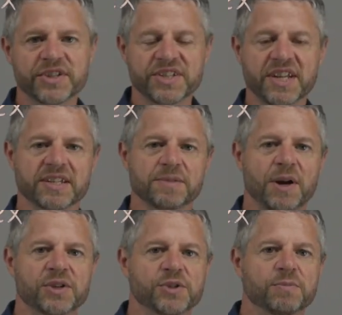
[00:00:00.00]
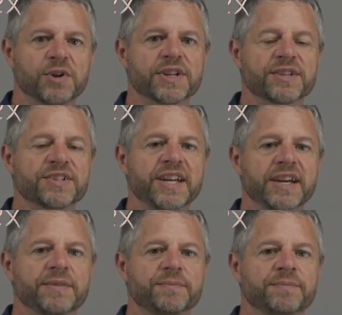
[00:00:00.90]
6 partial products
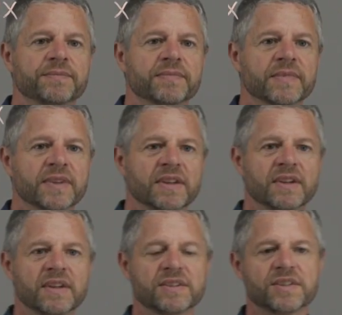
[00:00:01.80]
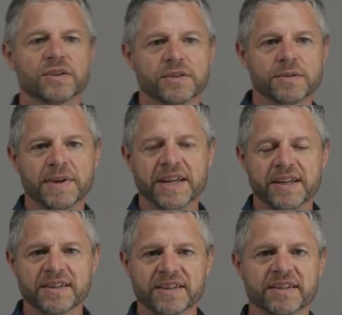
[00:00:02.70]
here. So to
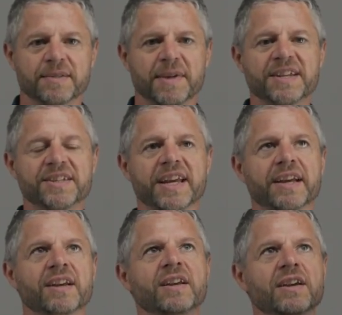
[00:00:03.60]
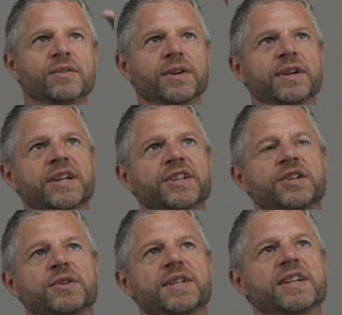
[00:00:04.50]
be systematic, what I'm going to
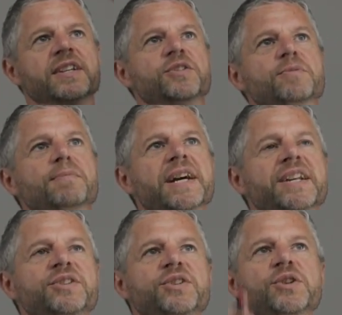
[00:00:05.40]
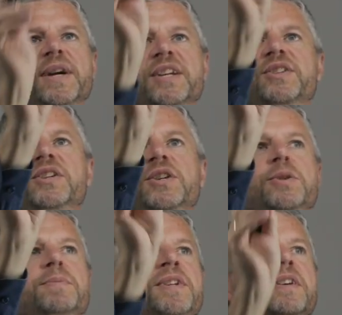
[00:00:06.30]
do is I'm going to do minus 2x
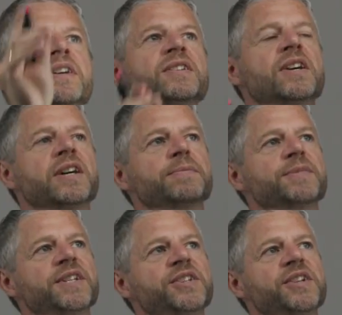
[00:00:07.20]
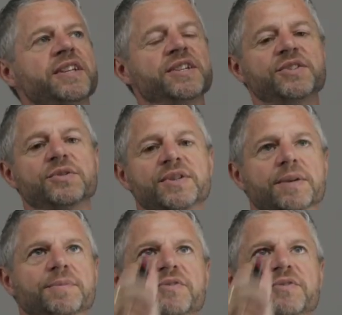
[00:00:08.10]
cubed times each of these 2 terms